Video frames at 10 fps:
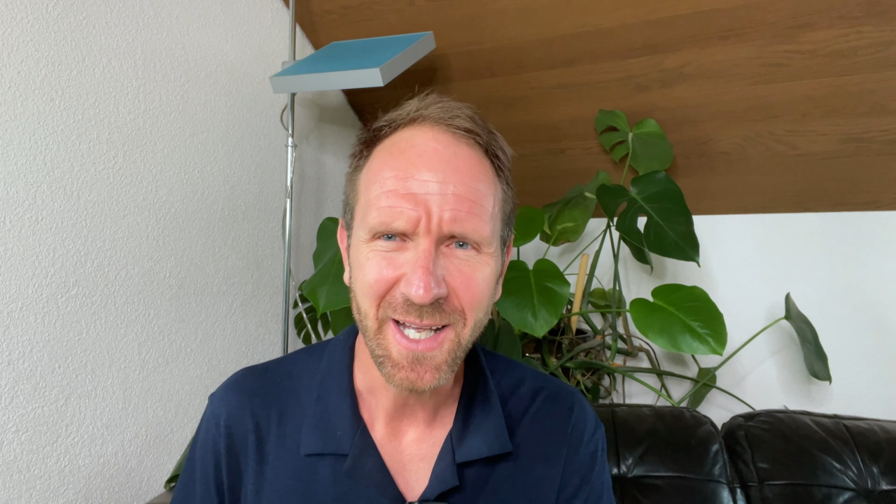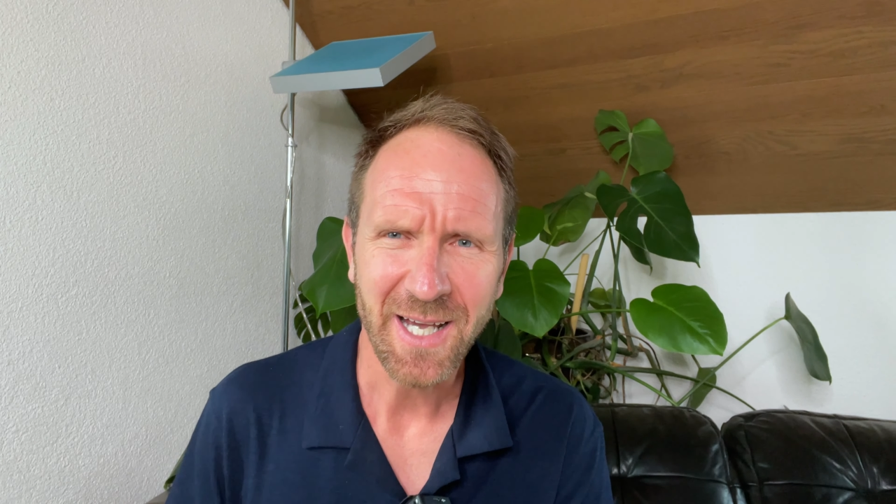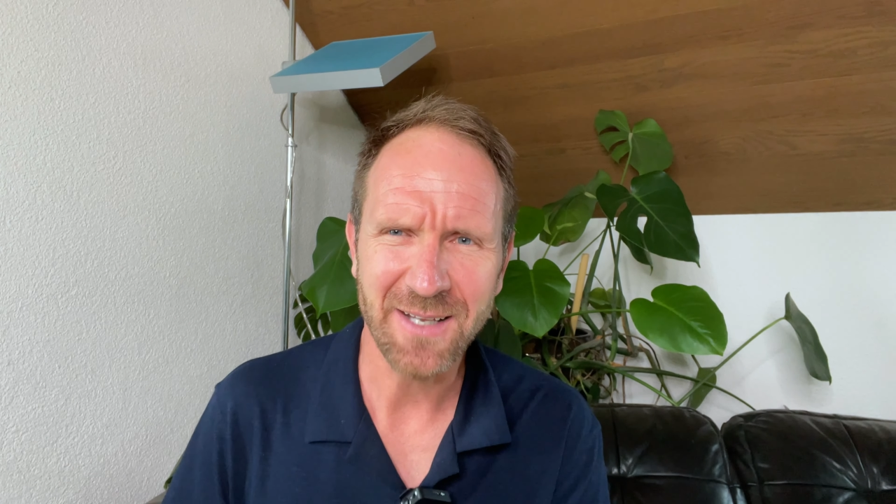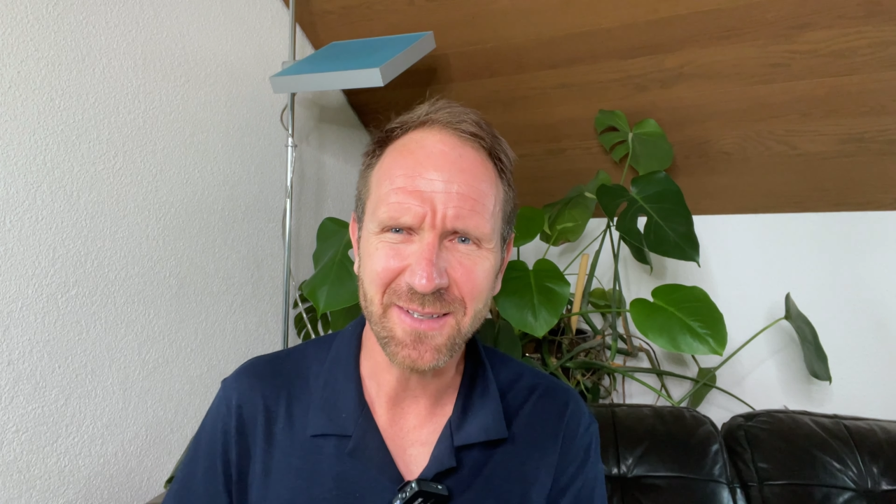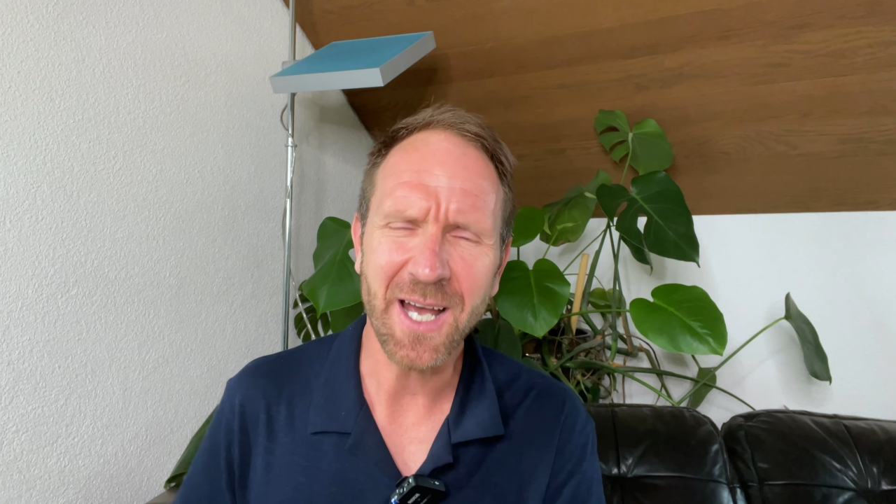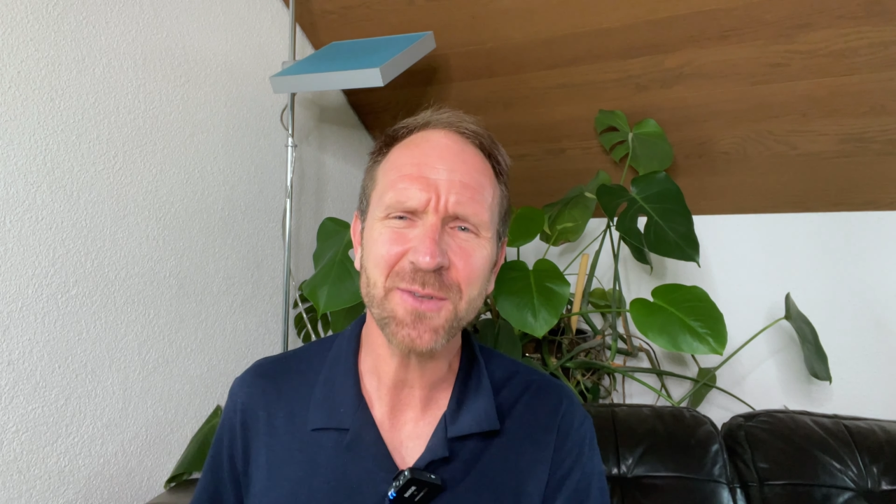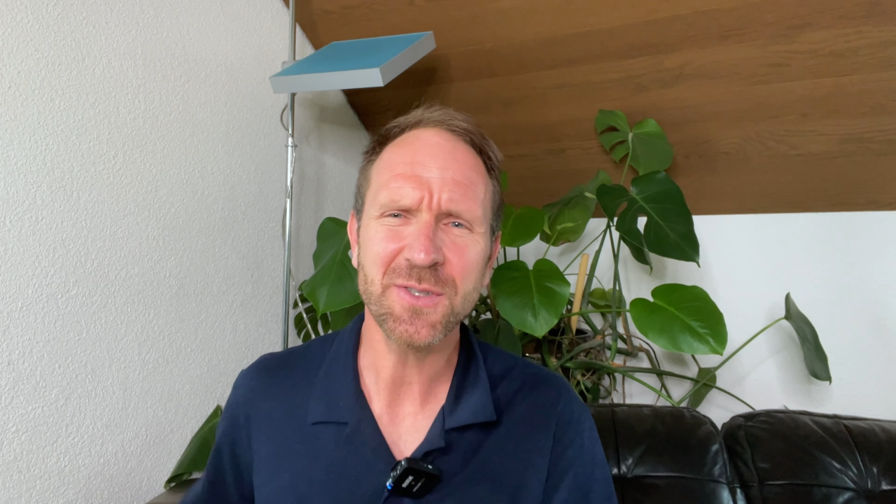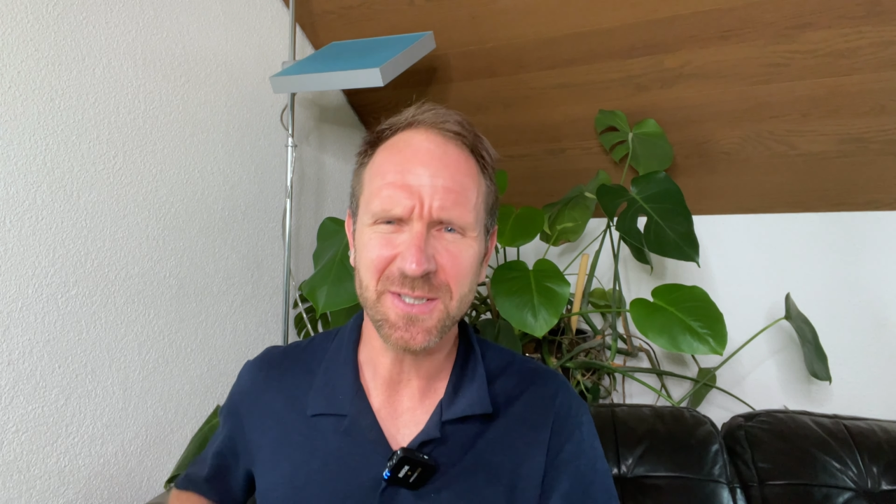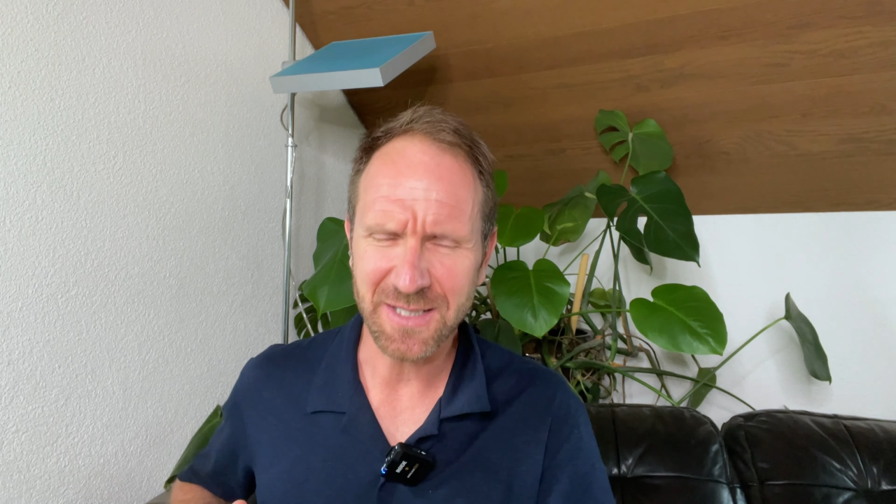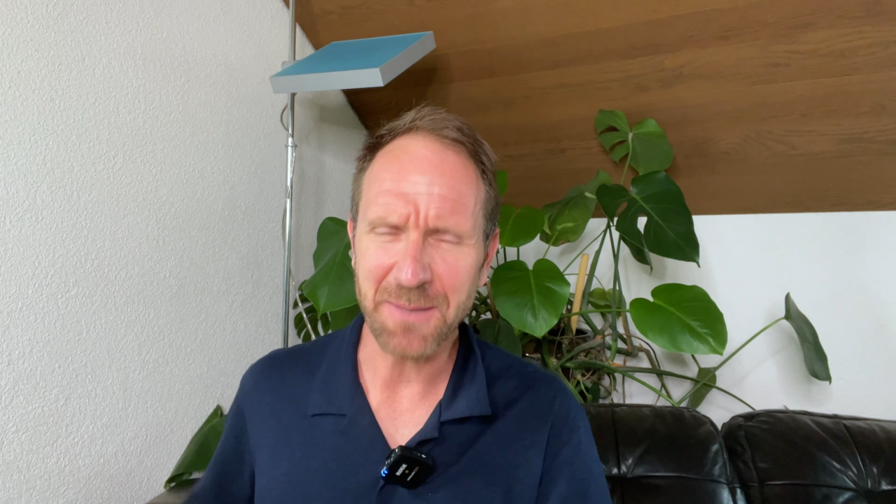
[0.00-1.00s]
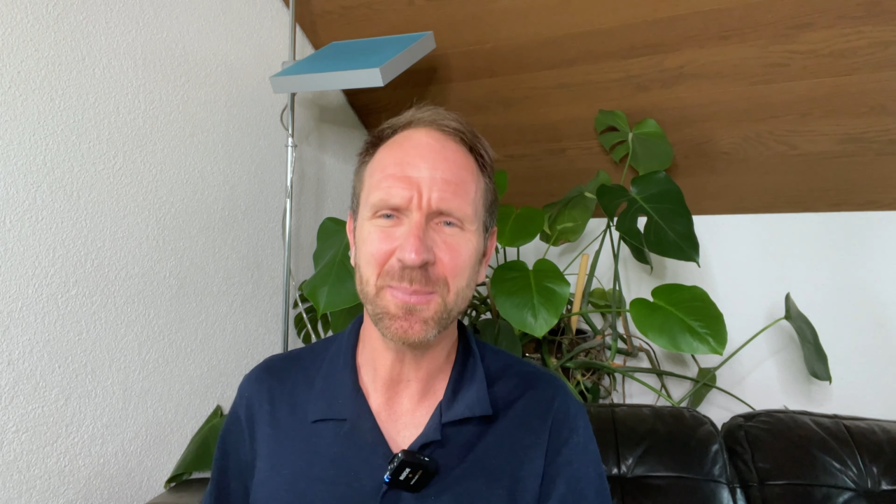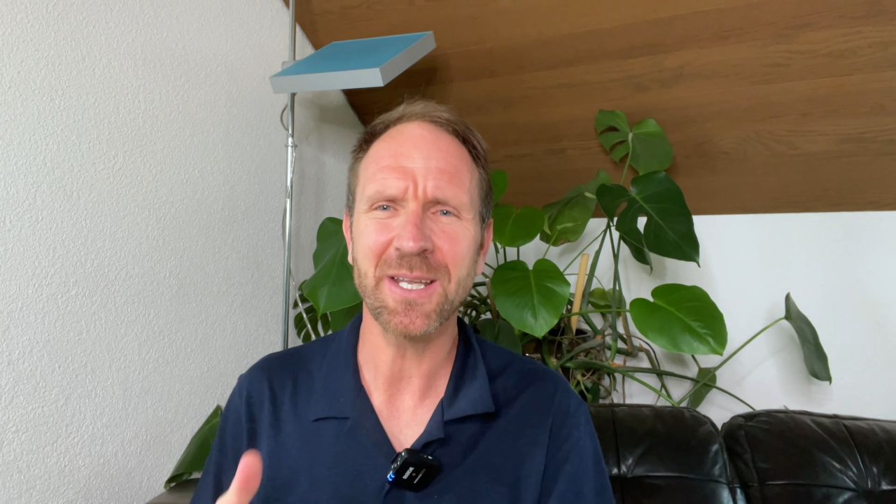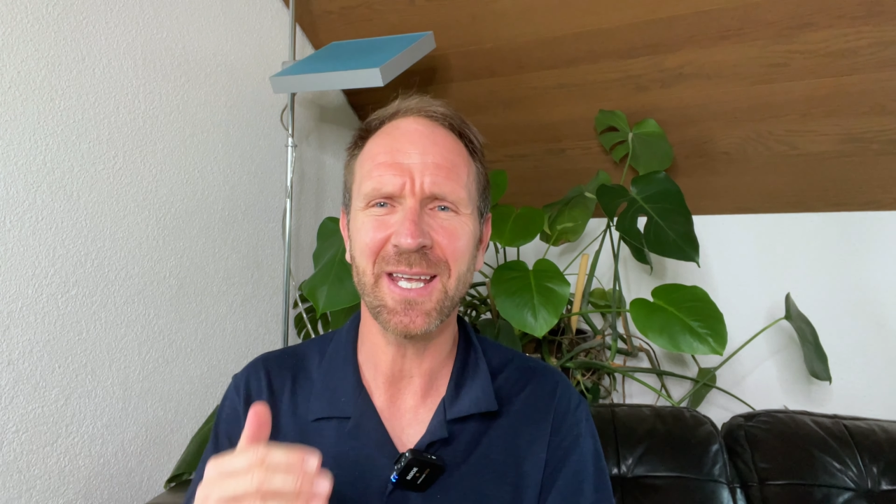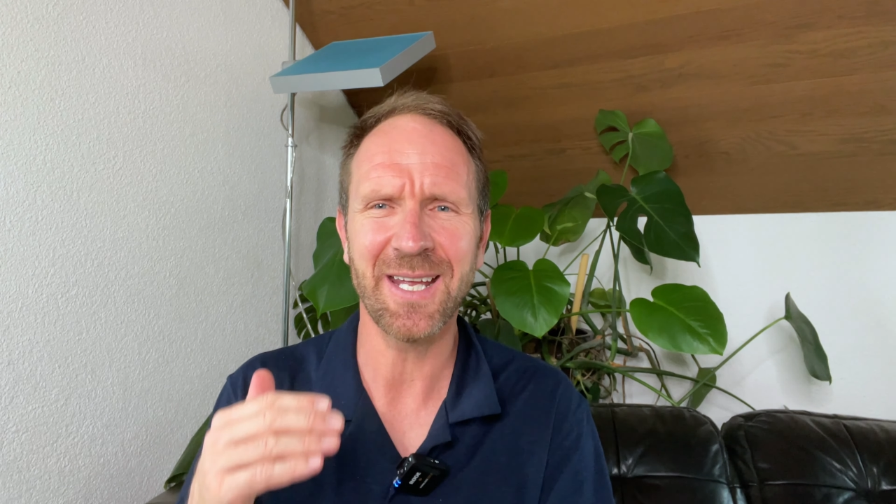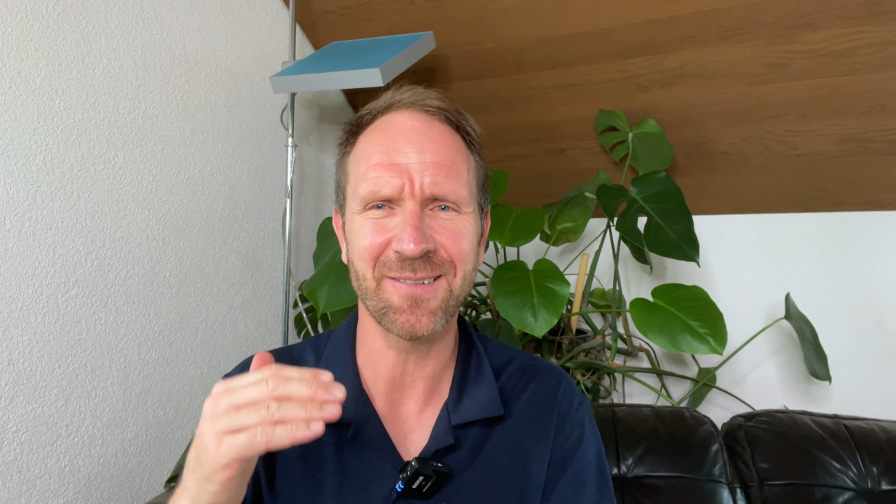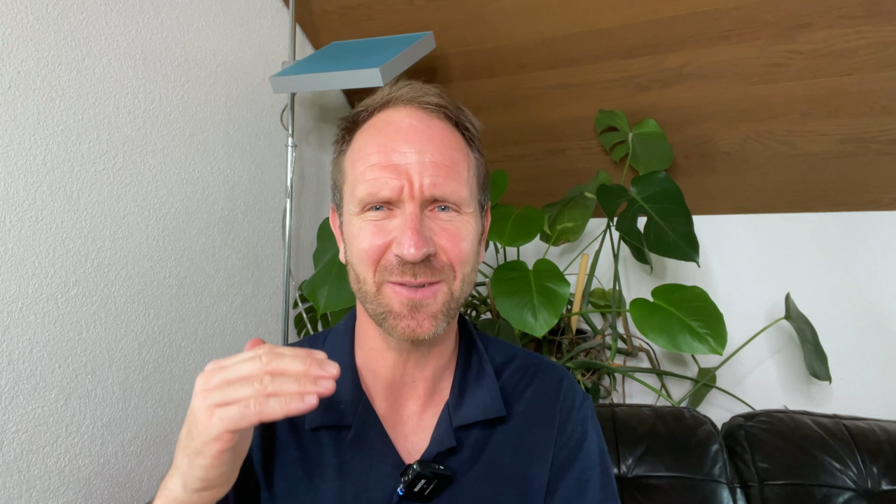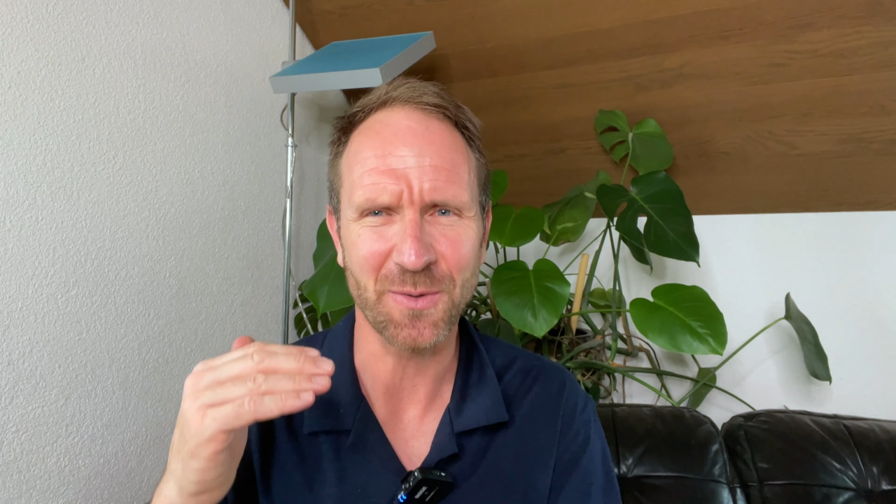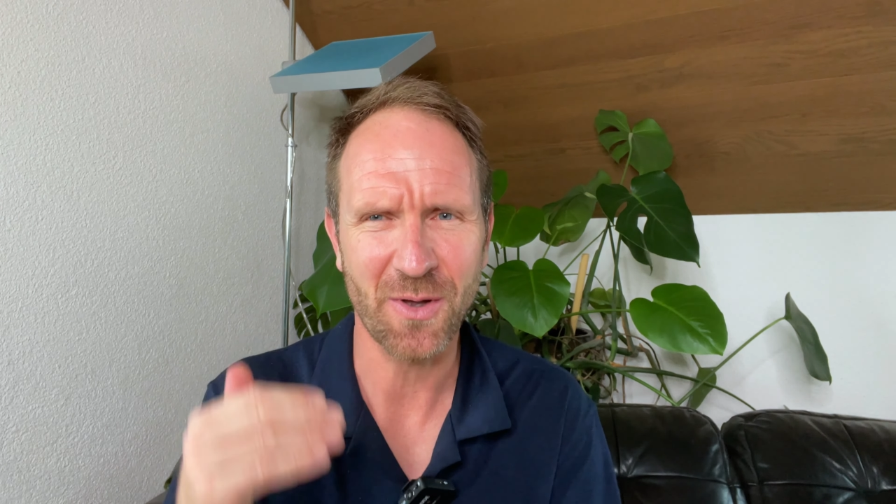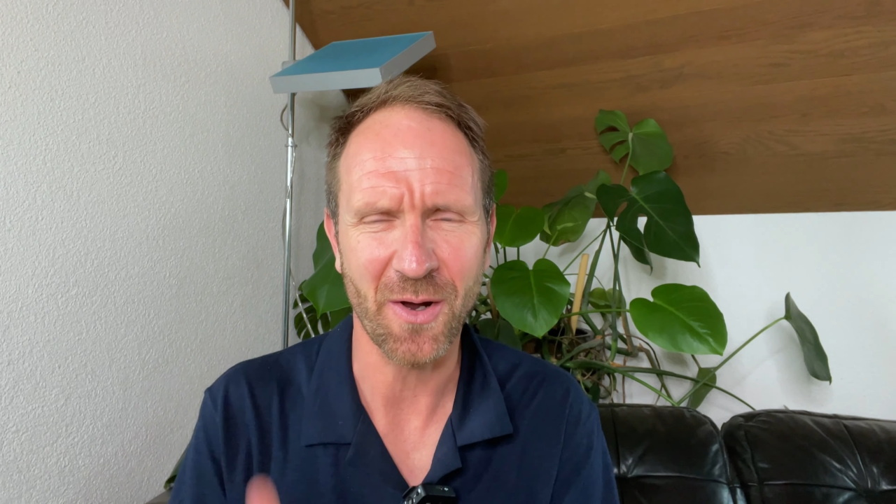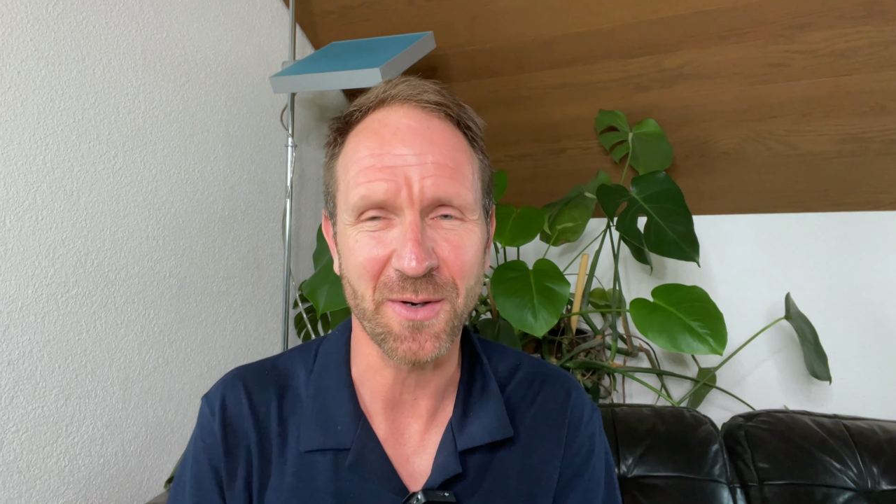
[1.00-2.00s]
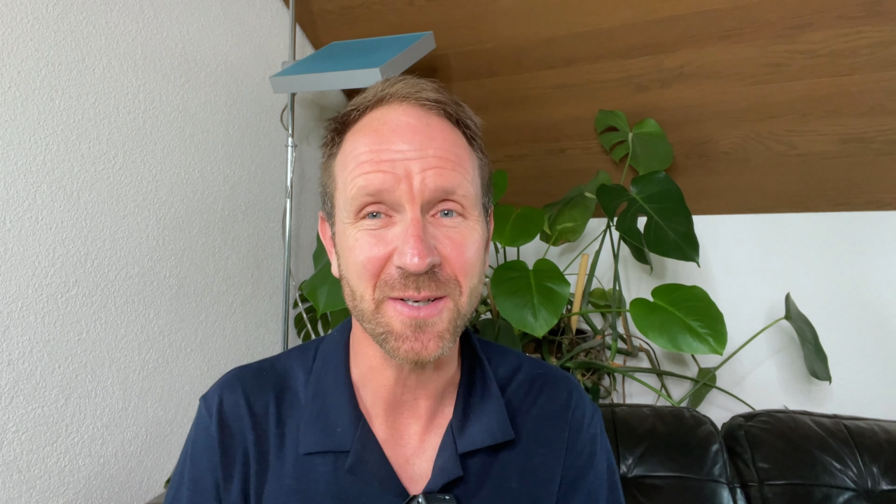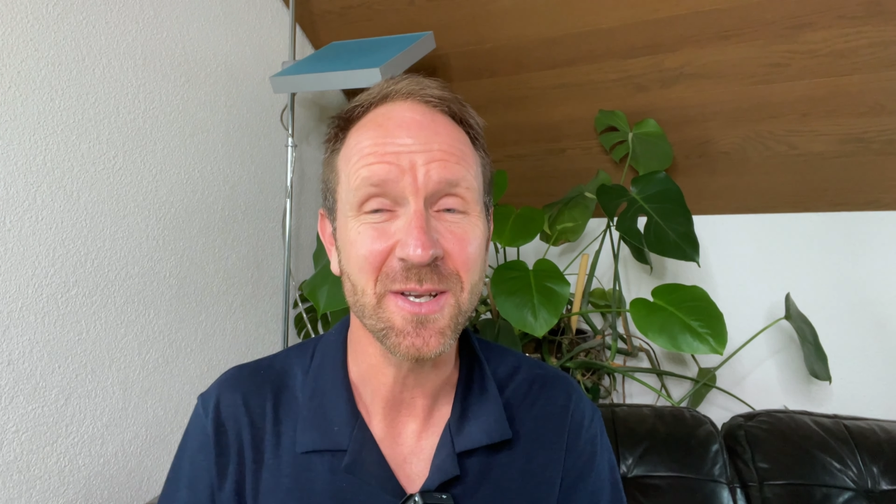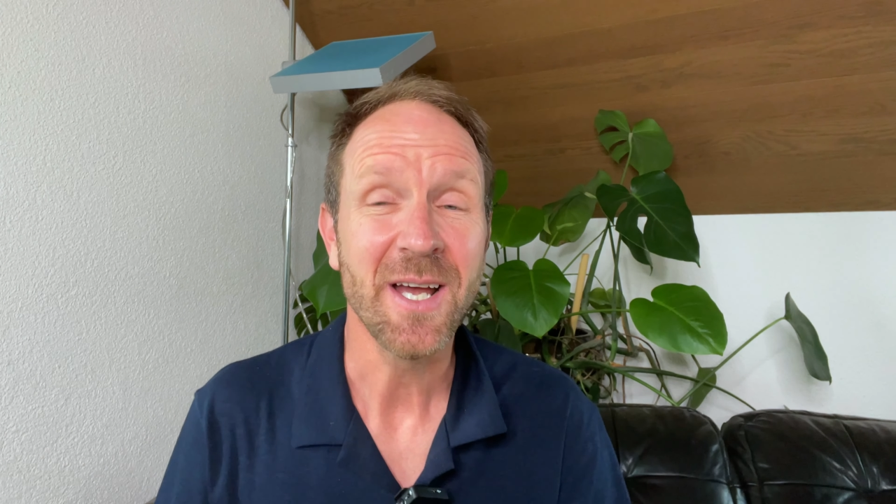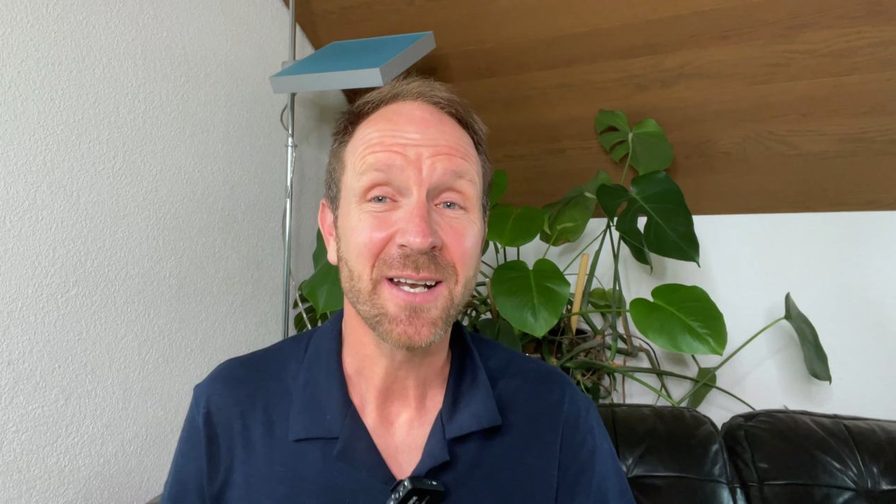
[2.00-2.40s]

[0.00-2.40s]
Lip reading: And now she's stepping into courage.